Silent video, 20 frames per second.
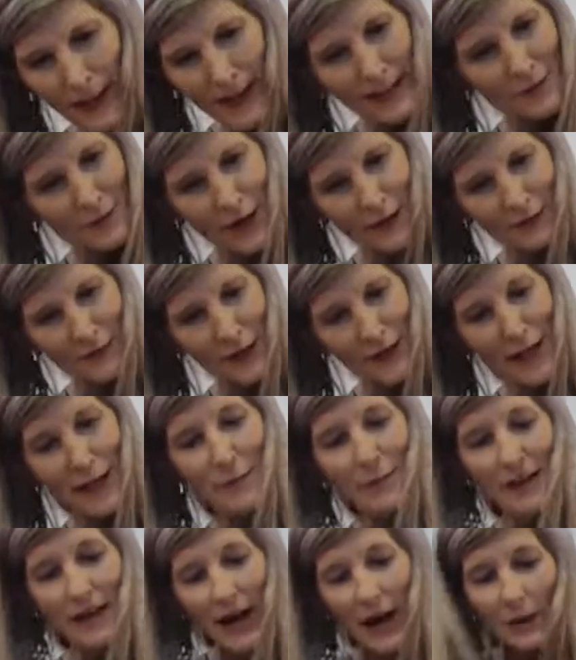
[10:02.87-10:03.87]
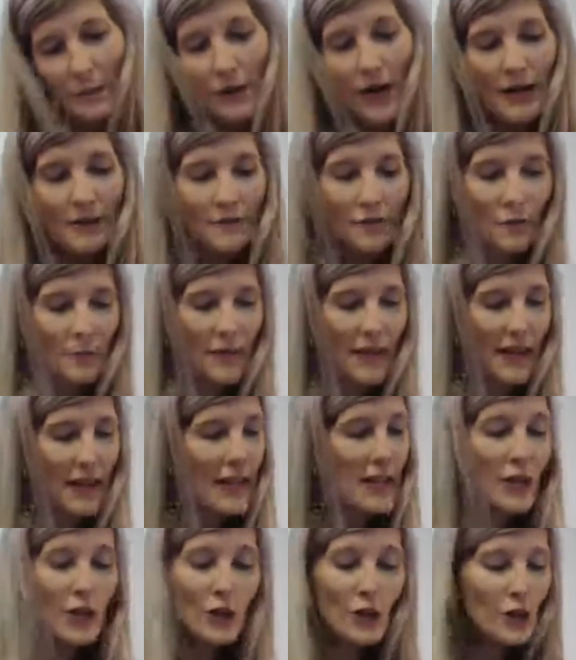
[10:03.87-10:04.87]
He's right for him and I'm right for
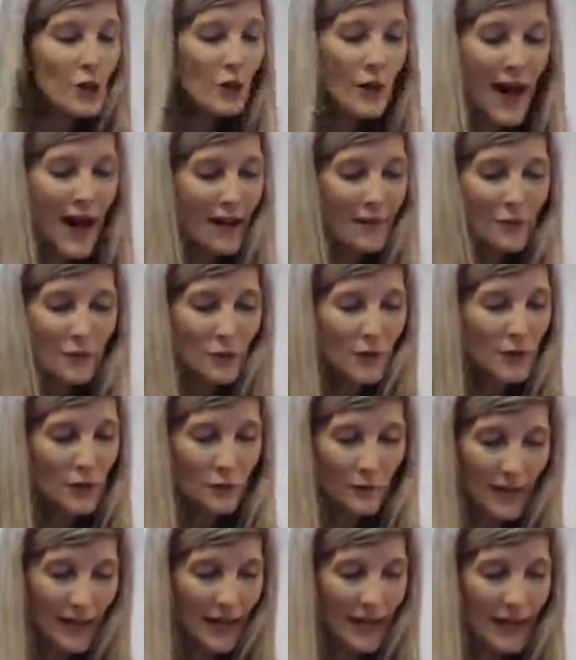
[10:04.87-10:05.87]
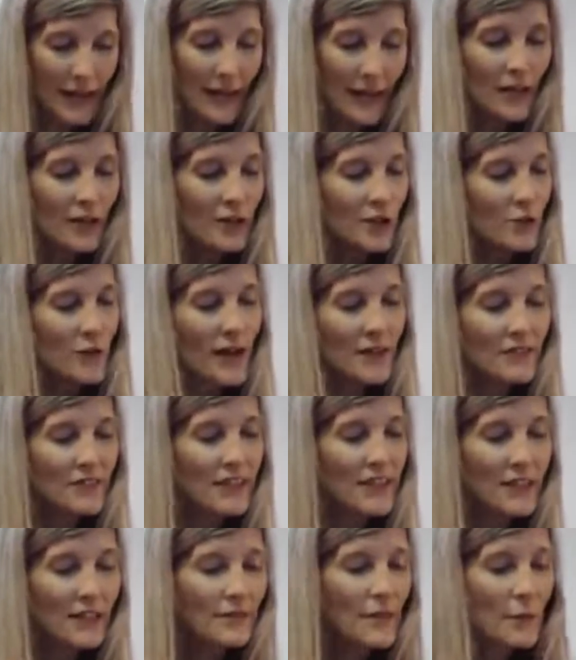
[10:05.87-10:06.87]
me. You don't have to agree. You don't have to
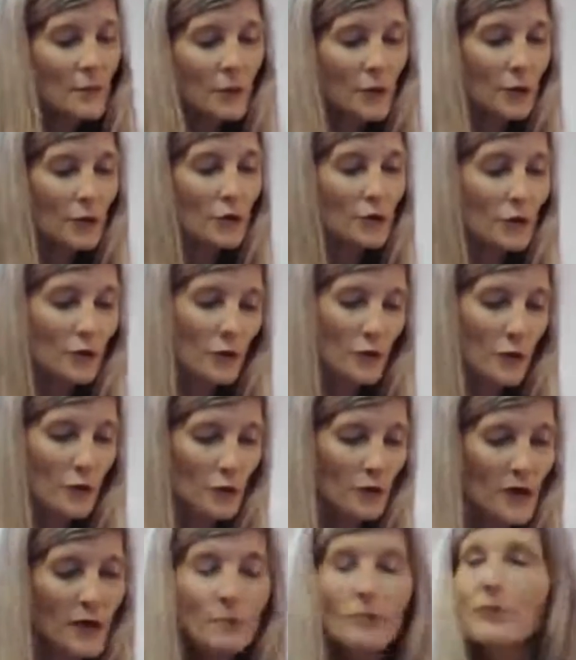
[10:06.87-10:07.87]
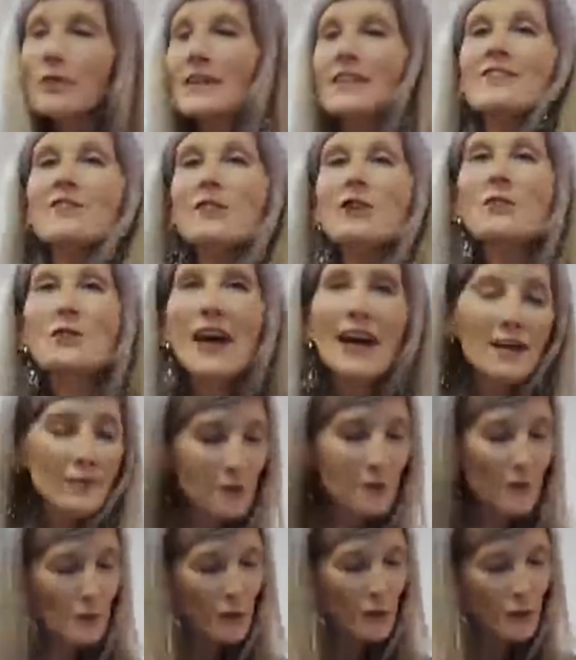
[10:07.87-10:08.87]
give up your truth. And please don't
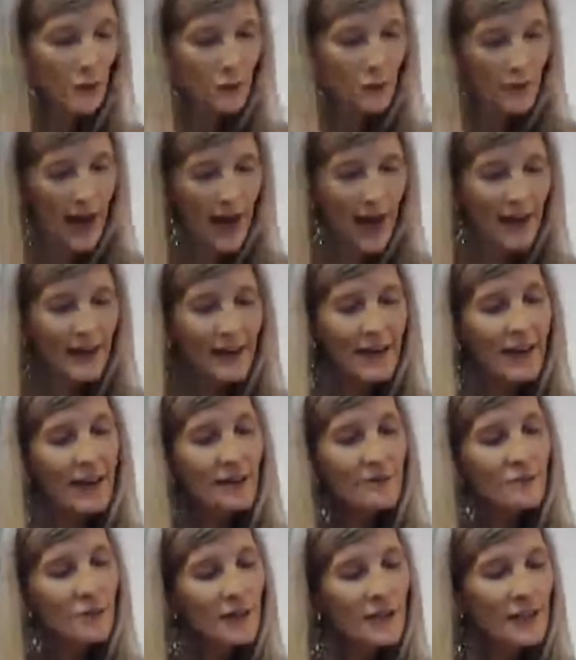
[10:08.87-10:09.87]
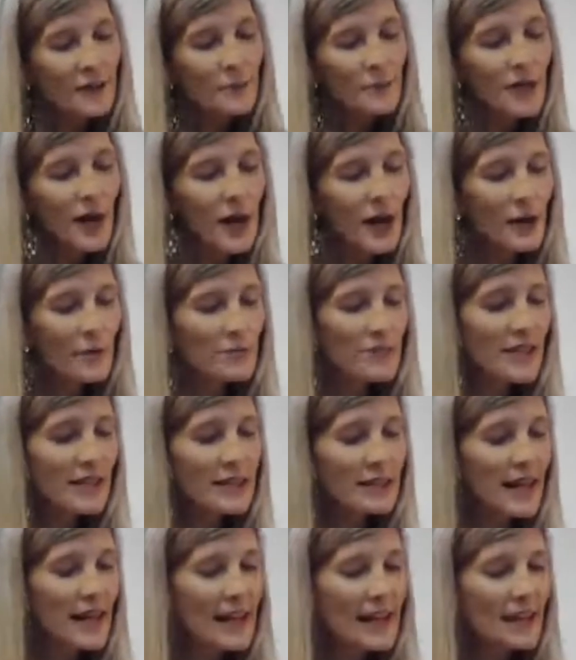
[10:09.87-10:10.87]
ever do that. Freedom comes
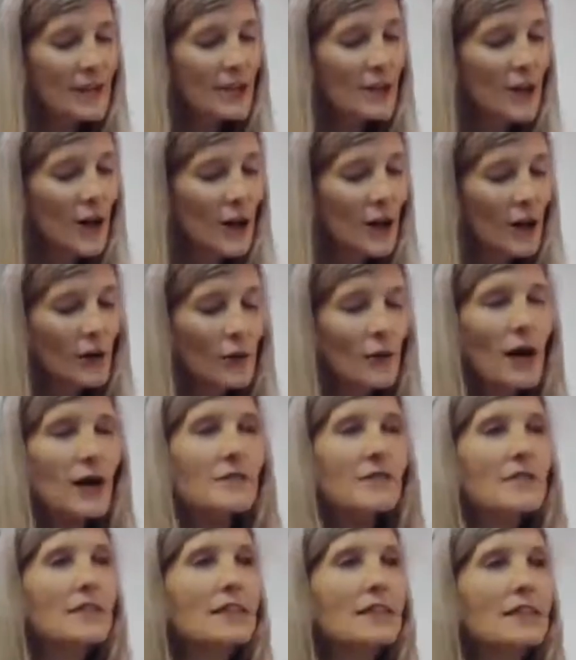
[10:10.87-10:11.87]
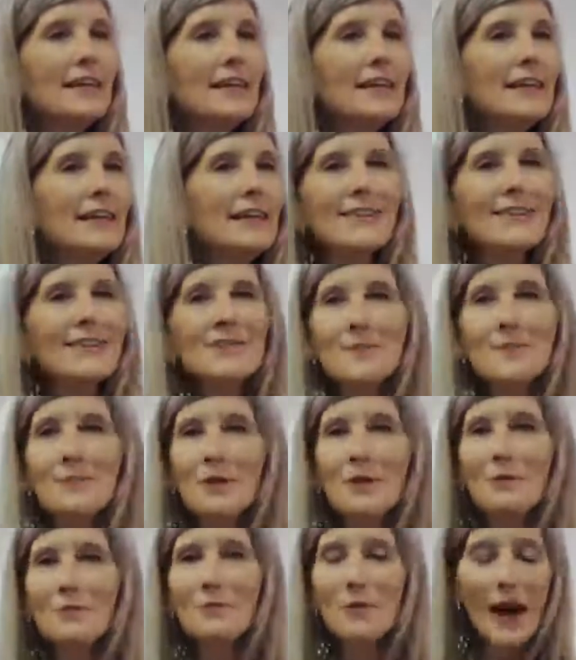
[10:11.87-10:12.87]
in letting go of the
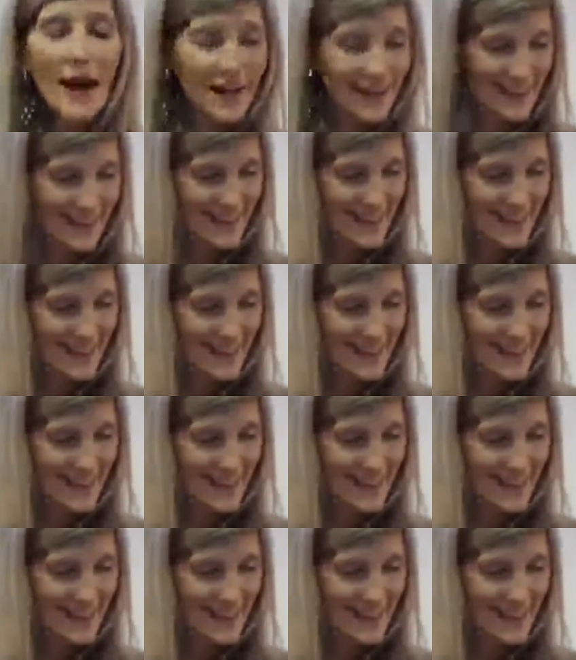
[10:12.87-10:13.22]
be right.